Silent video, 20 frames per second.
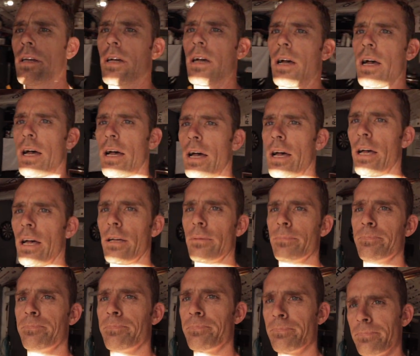uh,
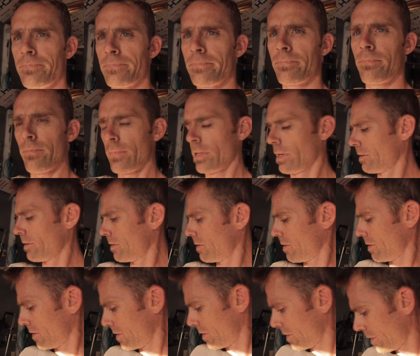
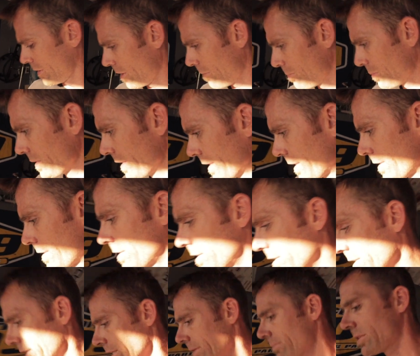couple years,
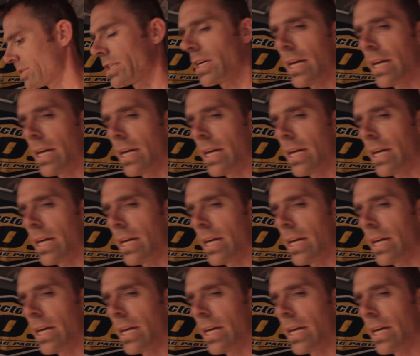it seems